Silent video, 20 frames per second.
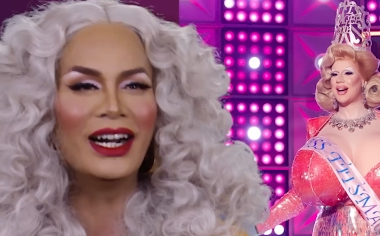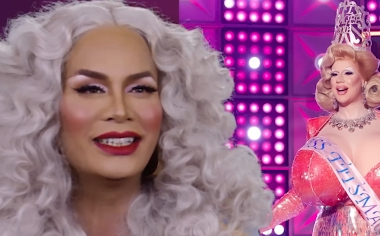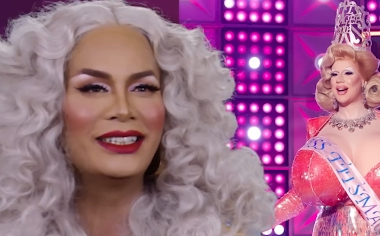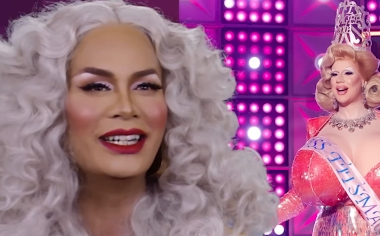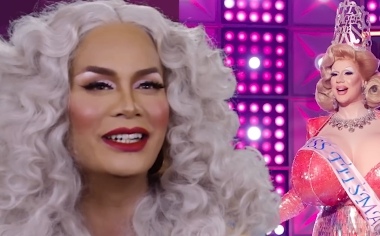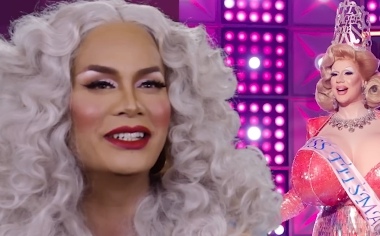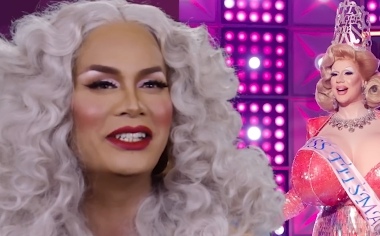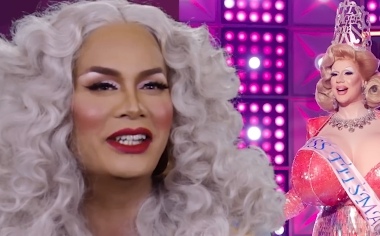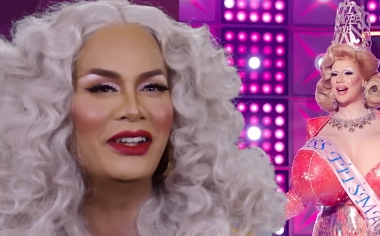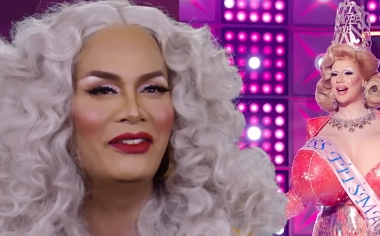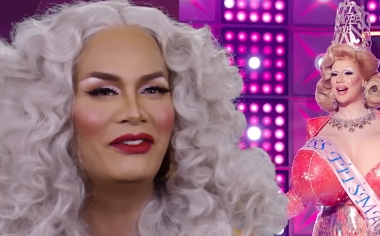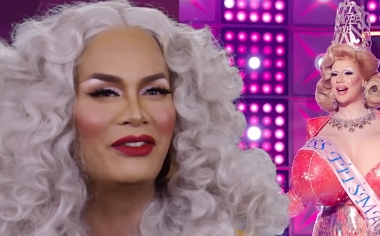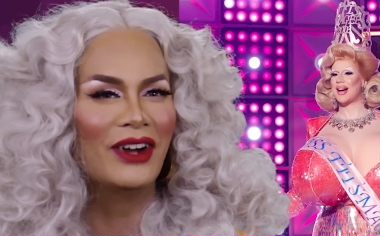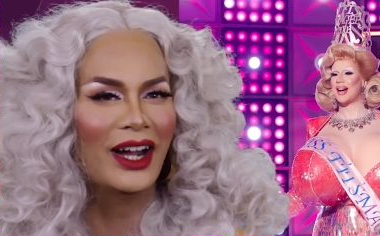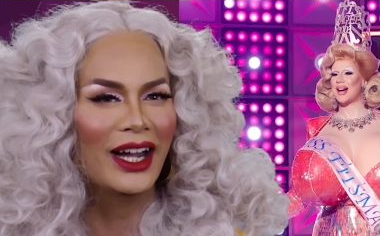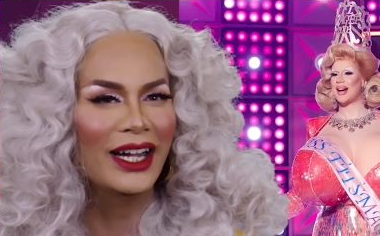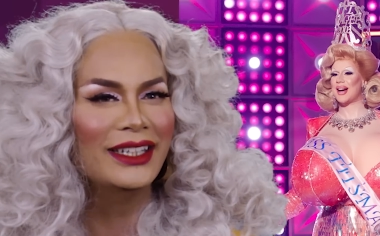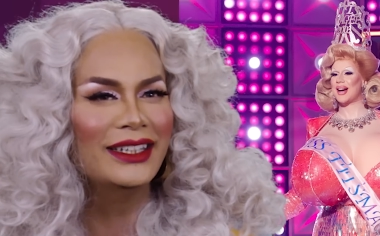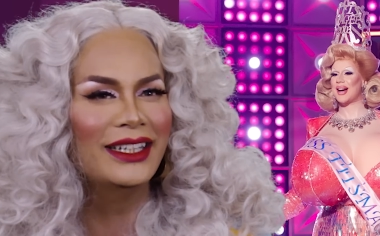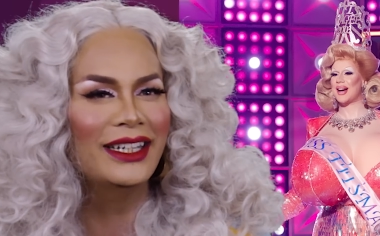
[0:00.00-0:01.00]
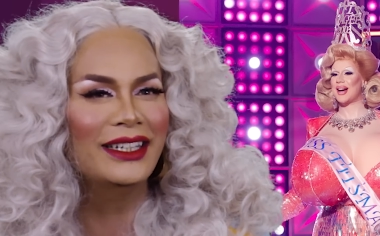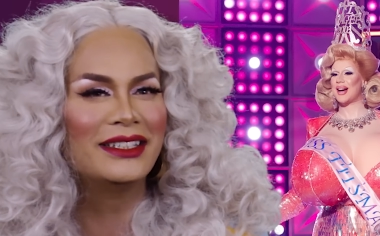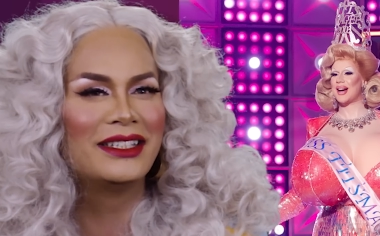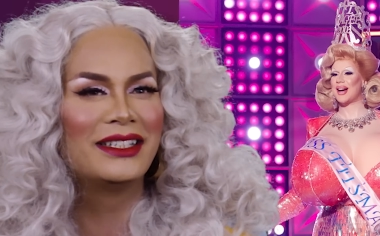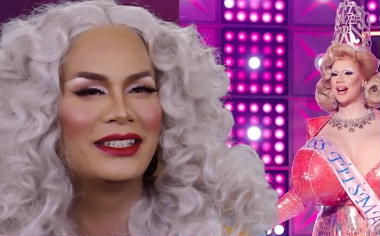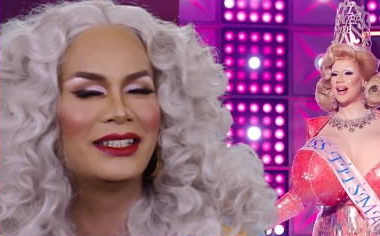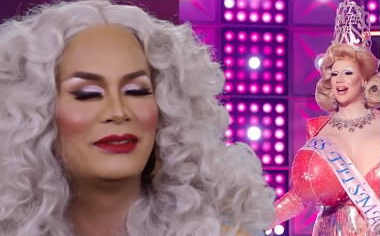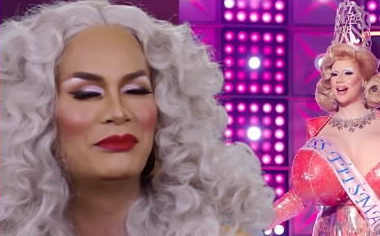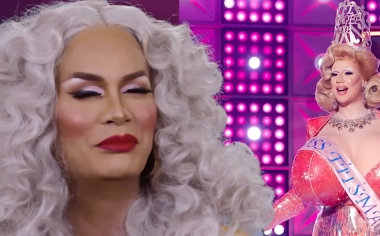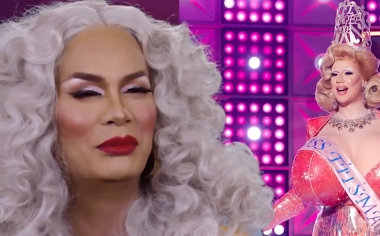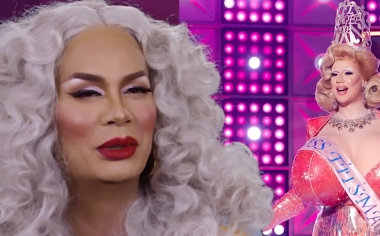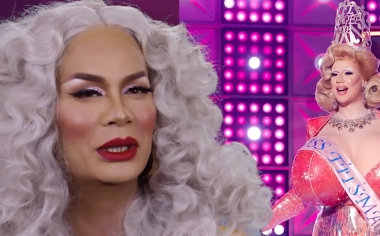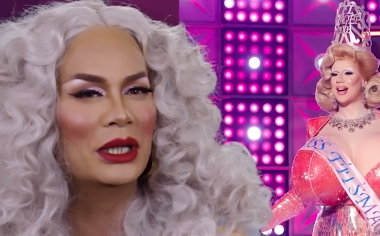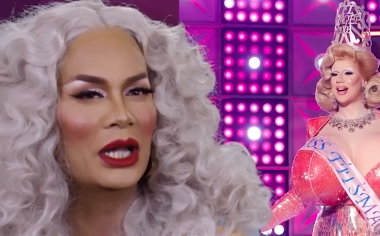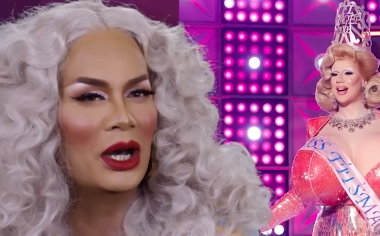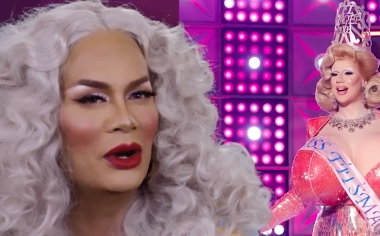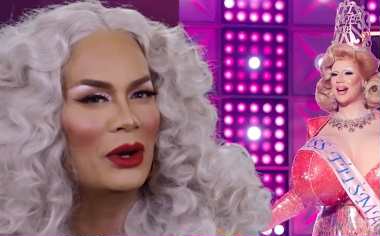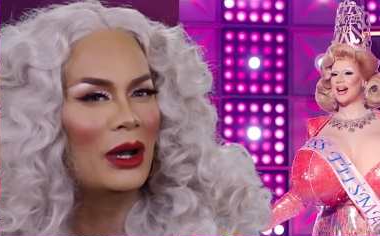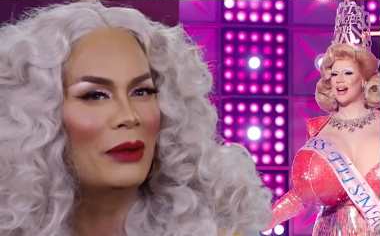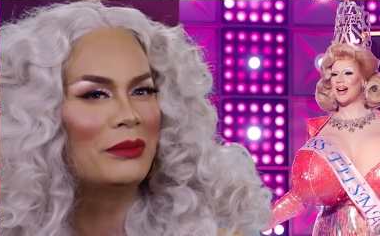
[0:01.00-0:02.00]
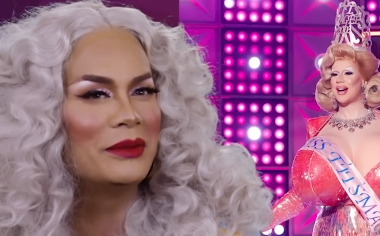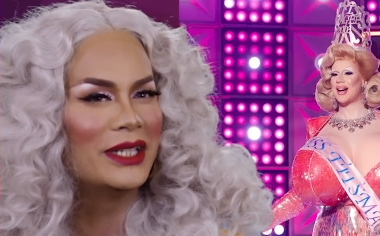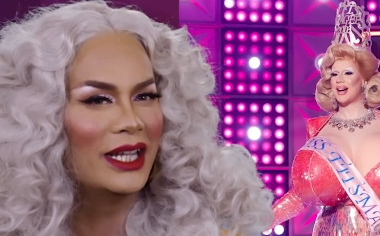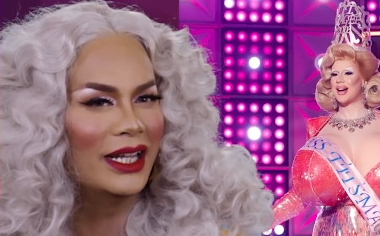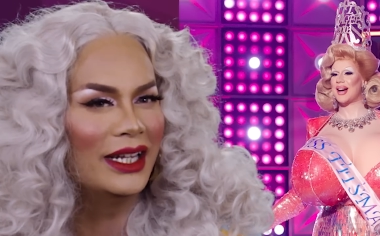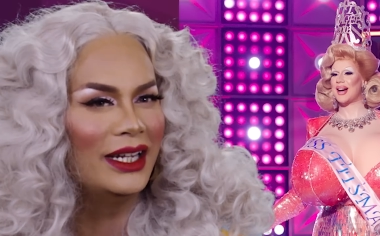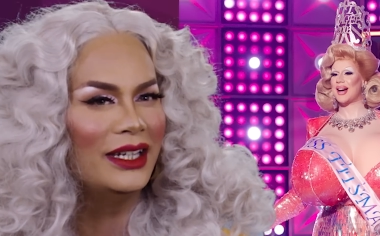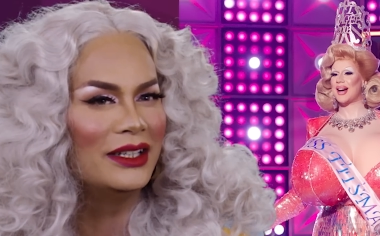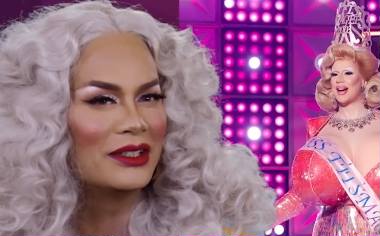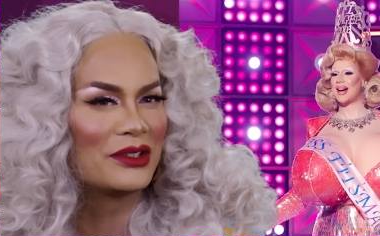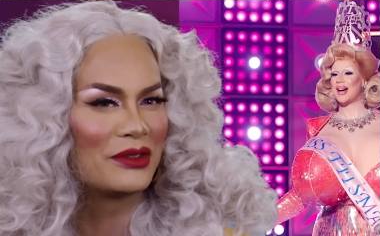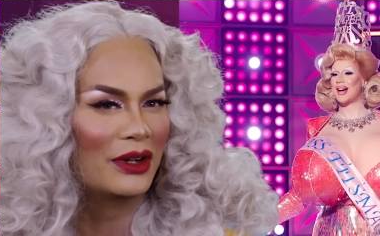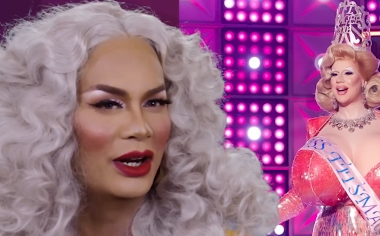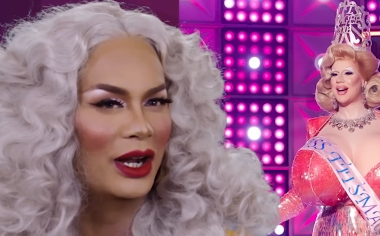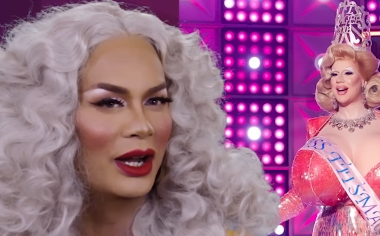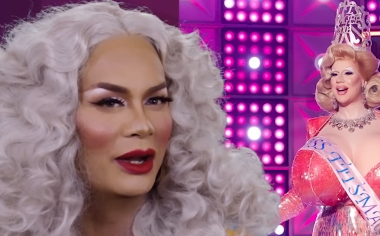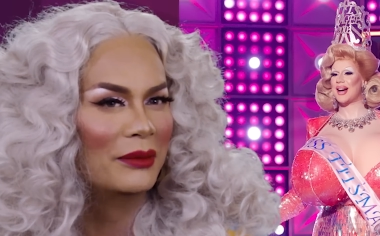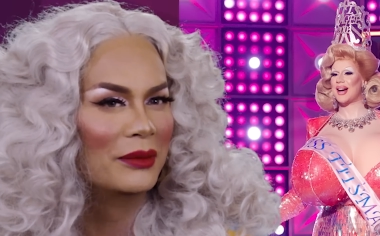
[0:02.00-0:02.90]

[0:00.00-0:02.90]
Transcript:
Speaker 1: does she find these blow up titties from?